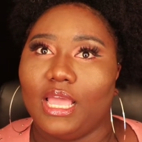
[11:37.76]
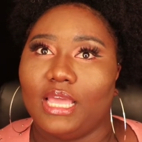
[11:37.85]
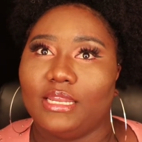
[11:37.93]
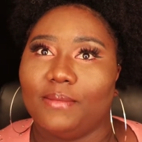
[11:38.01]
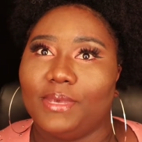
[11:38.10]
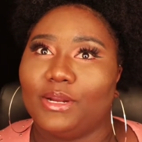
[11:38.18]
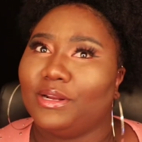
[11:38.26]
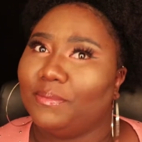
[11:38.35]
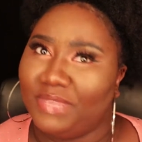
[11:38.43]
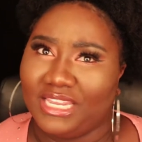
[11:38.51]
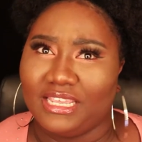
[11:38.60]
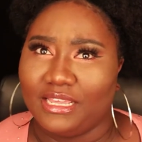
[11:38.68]
in the middle to
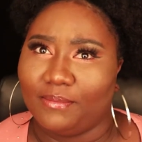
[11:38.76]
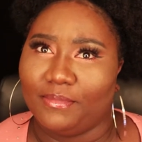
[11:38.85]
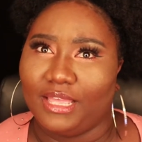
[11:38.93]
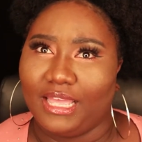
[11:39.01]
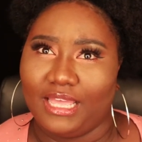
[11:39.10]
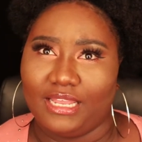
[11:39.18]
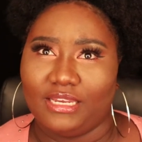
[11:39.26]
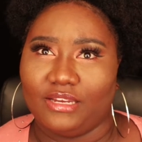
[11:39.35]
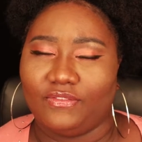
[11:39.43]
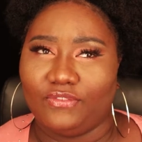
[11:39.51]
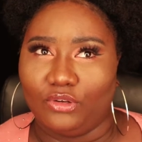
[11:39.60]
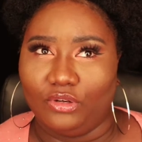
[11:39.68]
medium and
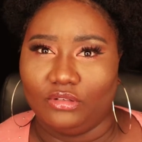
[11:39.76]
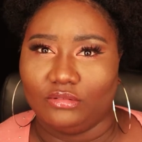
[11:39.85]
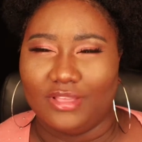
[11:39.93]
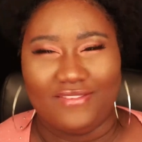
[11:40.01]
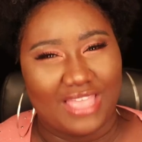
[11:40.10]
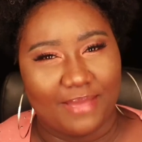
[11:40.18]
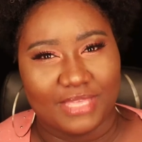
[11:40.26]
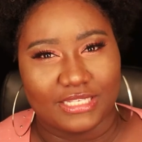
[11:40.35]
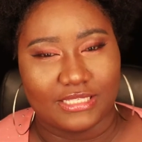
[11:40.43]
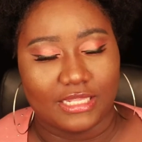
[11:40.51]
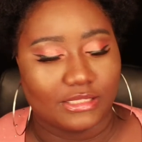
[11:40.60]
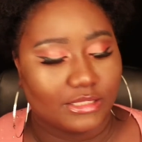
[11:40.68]
full, if that makes
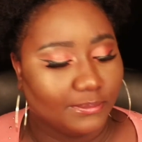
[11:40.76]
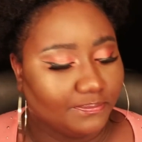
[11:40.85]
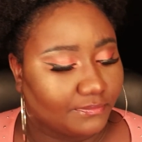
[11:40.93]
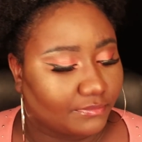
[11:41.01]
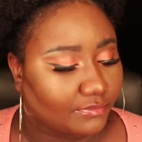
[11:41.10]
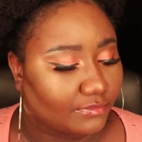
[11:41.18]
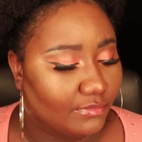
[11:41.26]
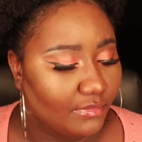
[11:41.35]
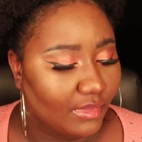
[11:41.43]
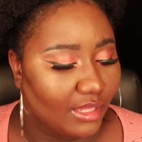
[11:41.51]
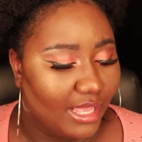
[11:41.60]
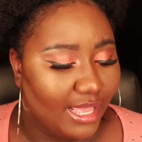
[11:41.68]
sense.
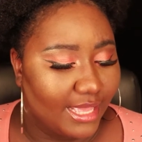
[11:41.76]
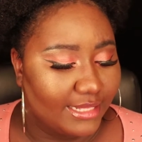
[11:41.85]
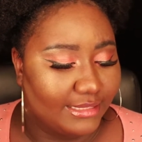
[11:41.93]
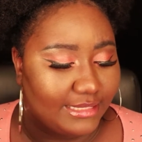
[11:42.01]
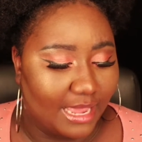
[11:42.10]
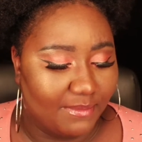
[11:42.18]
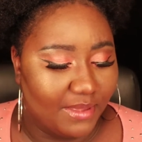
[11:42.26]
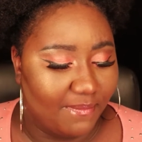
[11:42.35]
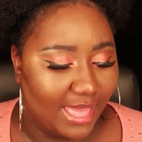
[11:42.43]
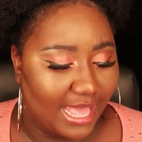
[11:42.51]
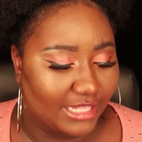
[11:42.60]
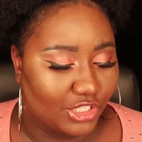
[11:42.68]
Demi
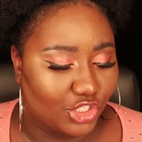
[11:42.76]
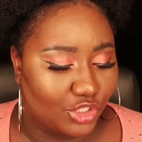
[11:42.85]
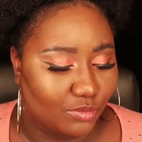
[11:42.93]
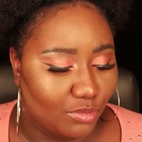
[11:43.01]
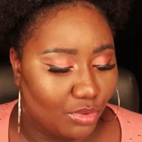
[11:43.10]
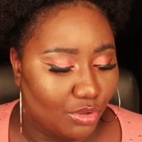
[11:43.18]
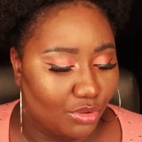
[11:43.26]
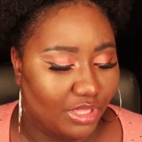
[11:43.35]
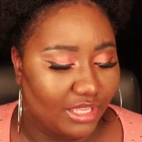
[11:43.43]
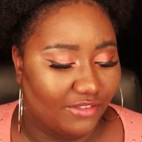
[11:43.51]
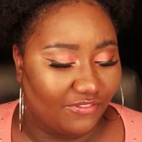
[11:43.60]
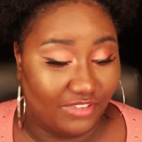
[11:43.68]
matte
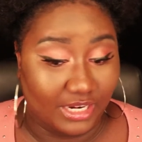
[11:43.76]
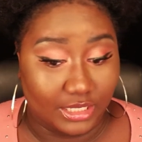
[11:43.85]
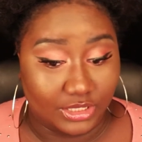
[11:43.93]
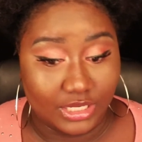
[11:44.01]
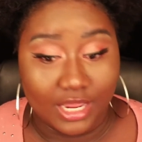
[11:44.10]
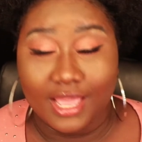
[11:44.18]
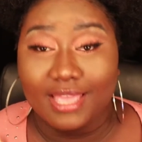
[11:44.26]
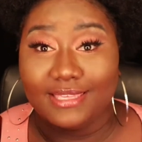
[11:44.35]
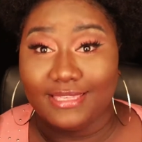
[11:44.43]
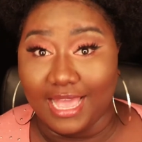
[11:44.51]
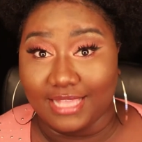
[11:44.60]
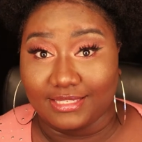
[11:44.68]
smoothing finish.
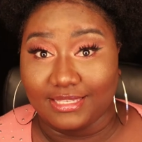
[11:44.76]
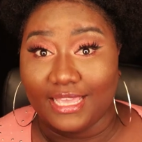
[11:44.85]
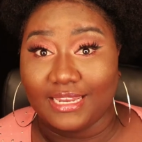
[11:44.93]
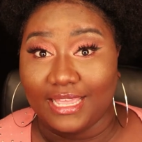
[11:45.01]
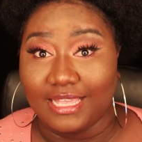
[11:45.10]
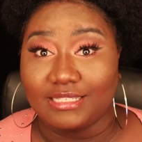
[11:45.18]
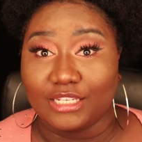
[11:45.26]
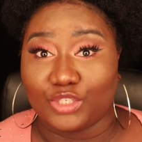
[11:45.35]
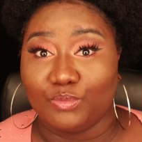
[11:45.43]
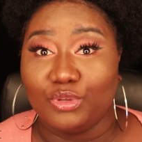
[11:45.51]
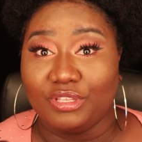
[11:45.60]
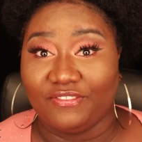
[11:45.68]
Yes, it is a
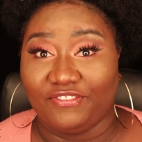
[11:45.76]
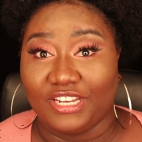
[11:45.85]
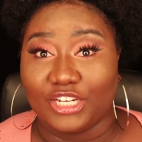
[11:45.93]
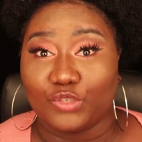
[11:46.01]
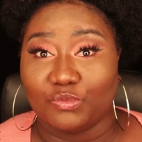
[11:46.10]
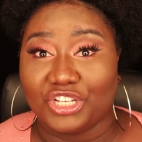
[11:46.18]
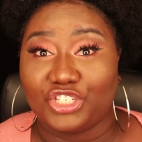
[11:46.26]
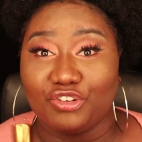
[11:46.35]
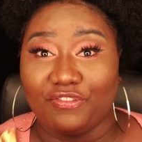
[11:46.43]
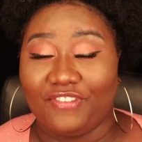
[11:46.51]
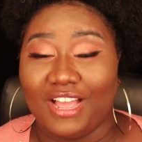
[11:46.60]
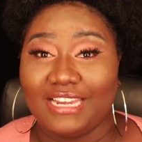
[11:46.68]
smoothing finish once
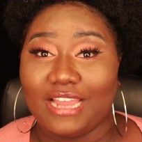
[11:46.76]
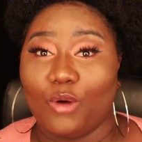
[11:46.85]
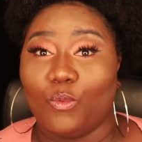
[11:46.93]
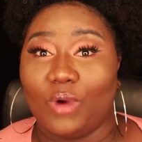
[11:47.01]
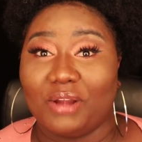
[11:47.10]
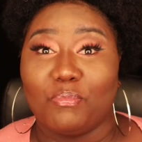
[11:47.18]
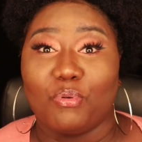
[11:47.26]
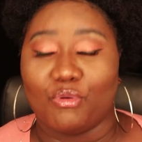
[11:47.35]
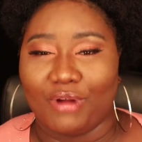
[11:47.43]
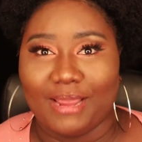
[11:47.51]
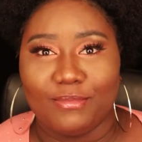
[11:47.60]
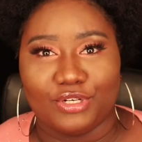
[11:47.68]
you find out what
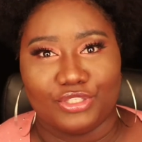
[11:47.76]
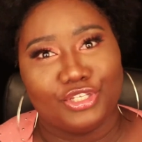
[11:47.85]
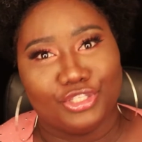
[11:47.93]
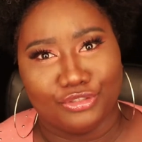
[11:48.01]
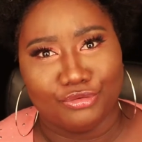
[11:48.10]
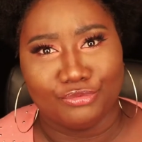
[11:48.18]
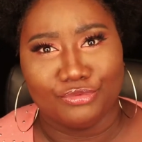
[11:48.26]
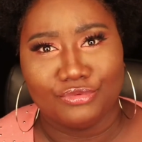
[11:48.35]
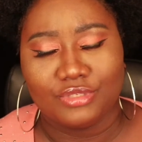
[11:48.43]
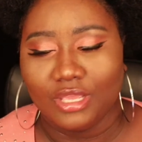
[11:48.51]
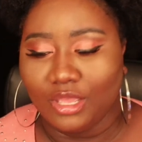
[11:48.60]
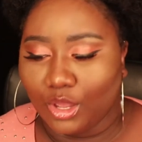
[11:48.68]
primer to
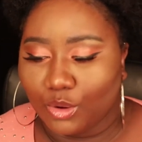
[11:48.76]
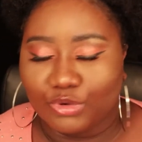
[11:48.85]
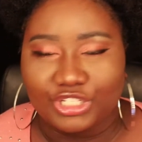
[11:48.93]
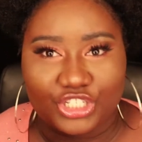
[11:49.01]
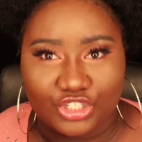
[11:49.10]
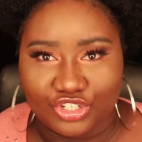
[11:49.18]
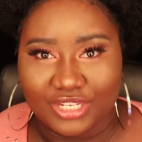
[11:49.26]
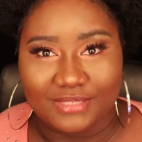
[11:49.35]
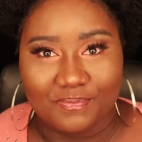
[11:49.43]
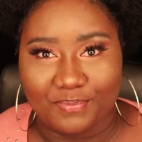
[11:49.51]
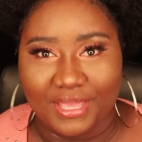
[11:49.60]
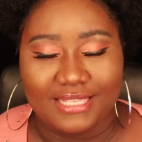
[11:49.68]
use, which is
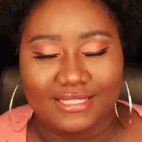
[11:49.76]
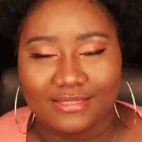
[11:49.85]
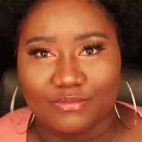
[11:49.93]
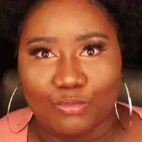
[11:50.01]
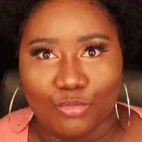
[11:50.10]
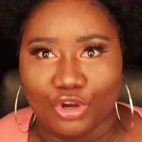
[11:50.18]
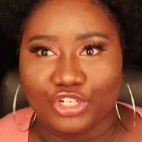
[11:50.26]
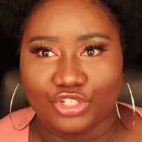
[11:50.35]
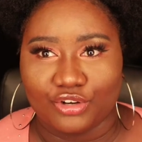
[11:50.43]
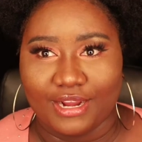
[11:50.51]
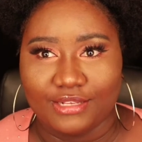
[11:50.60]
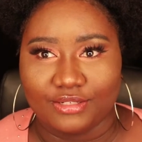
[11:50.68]
just base
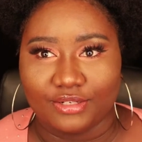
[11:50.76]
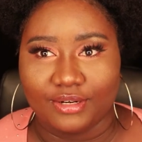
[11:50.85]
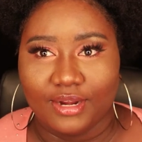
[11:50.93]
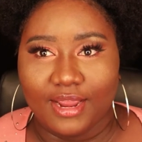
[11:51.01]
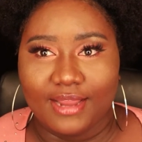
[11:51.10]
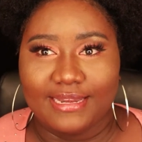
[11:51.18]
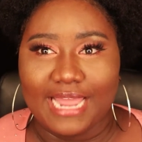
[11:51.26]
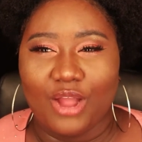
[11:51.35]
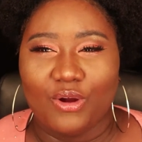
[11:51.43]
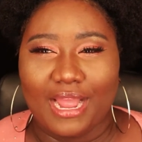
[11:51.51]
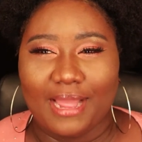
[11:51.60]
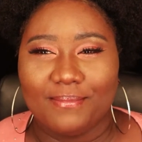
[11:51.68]
moisturizer.
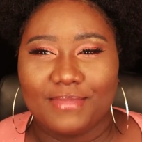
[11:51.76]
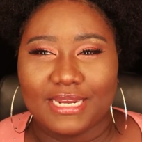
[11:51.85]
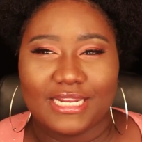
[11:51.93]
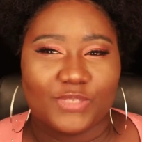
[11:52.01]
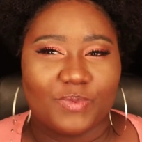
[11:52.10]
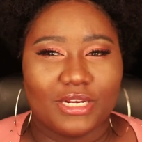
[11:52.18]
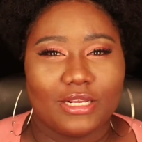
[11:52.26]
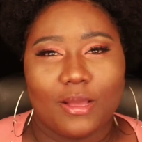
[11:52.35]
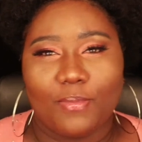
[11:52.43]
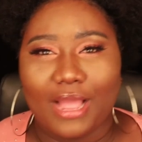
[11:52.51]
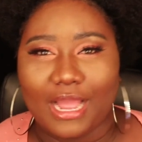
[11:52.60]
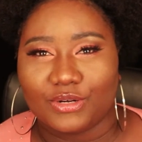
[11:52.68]
Now I'm gonna spend a
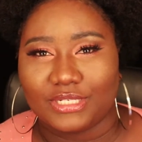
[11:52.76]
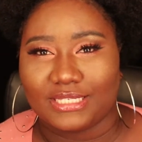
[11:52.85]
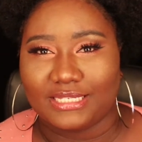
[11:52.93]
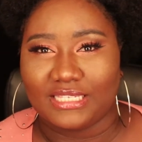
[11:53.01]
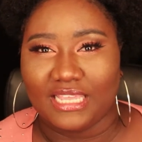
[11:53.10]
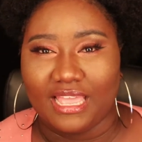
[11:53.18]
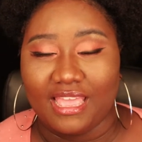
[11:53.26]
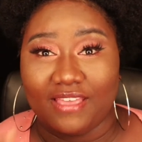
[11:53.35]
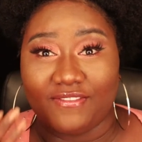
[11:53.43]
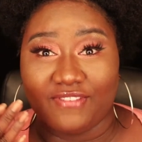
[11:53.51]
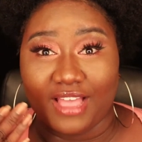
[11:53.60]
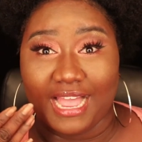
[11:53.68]
couple hours to see
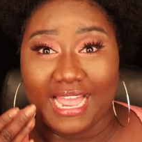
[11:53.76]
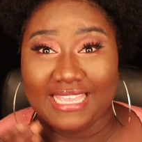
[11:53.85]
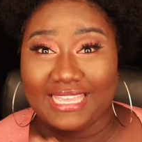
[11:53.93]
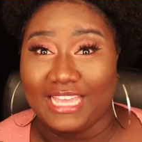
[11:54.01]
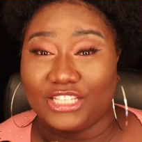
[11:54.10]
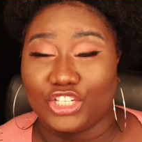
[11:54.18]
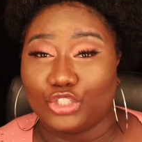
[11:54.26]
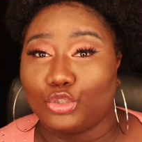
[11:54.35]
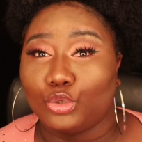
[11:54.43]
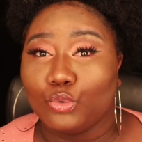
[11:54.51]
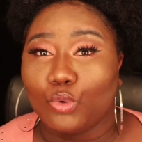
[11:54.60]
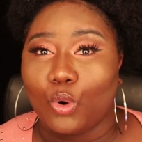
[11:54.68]
if I get
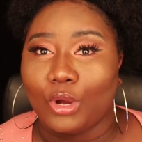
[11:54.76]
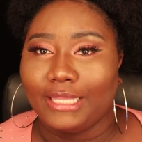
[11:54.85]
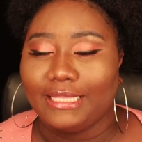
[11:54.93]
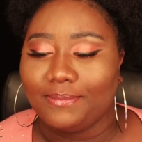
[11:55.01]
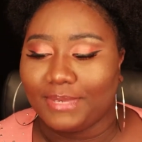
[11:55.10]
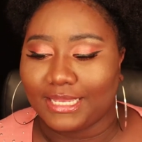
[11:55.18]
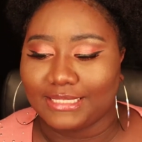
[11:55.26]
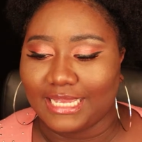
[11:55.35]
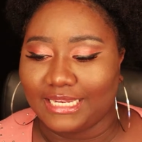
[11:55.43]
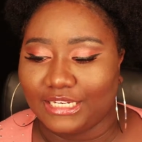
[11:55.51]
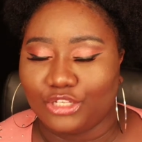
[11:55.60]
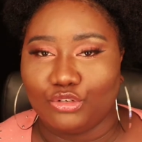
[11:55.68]
too oily, because
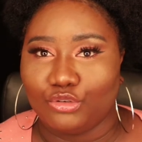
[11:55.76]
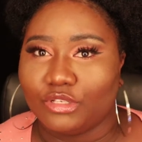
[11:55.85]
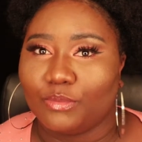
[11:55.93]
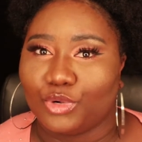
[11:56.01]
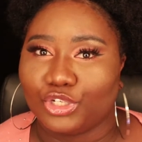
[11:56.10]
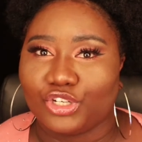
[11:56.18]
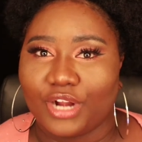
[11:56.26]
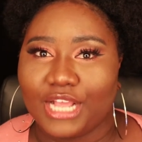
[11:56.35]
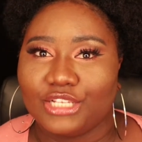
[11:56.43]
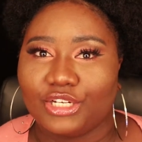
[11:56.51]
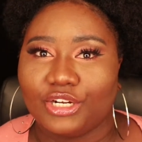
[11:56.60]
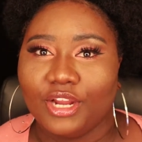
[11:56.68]
I did use a
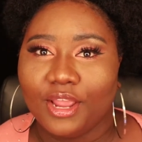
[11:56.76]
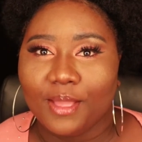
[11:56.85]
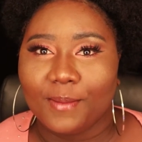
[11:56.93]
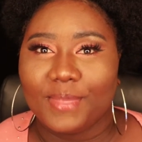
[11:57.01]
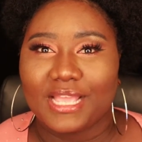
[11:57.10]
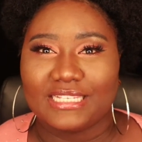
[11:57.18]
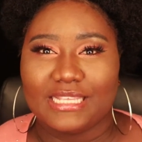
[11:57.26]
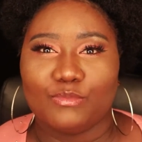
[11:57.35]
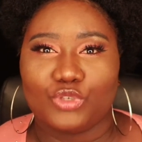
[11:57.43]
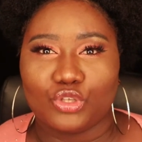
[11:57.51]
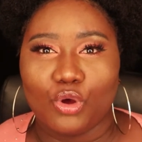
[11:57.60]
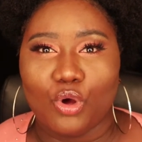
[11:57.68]
moisturizer. Because I'm
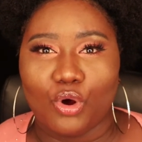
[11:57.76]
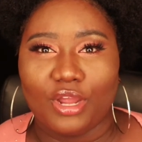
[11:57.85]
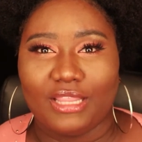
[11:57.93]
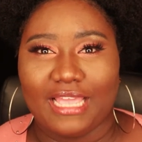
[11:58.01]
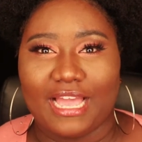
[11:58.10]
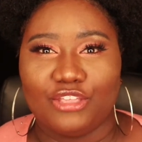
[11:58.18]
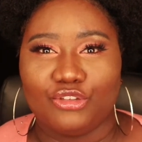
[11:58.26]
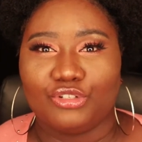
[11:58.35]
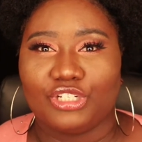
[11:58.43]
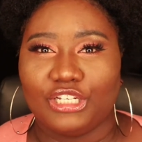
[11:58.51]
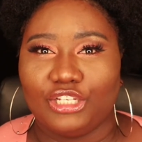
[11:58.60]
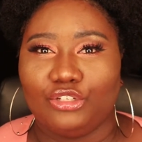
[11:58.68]
so oily, I
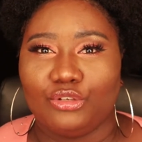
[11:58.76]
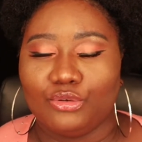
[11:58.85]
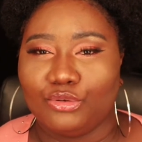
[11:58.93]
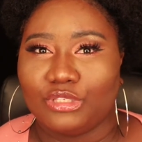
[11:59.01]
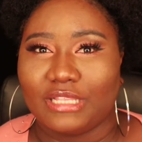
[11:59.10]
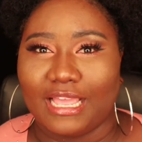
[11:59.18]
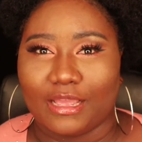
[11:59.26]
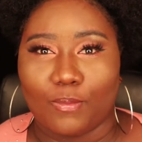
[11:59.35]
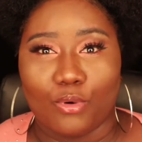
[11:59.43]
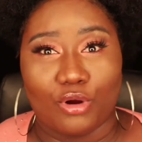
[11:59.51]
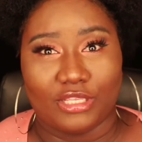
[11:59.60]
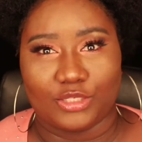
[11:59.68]
usually use like a
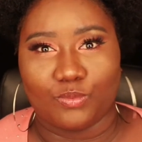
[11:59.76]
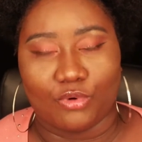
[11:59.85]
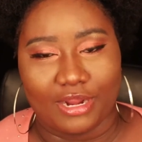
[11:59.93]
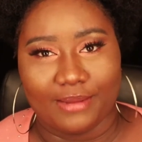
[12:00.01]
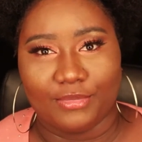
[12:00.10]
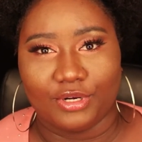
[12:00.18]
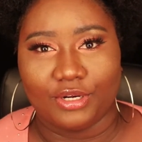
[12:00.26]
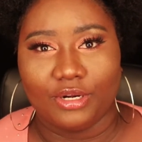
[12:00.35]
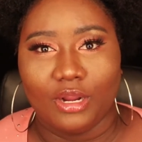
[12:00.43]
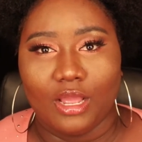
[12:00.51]
poreless primer,